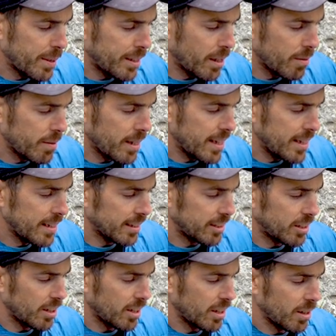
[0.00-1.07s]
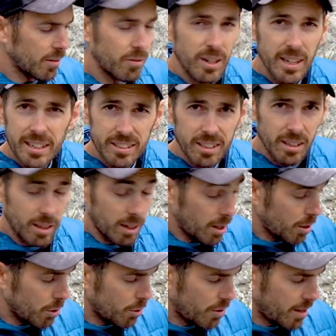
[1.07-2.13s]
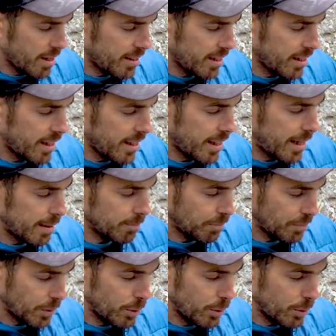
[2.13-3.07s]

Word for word: We don't need it to release under load or anything like that.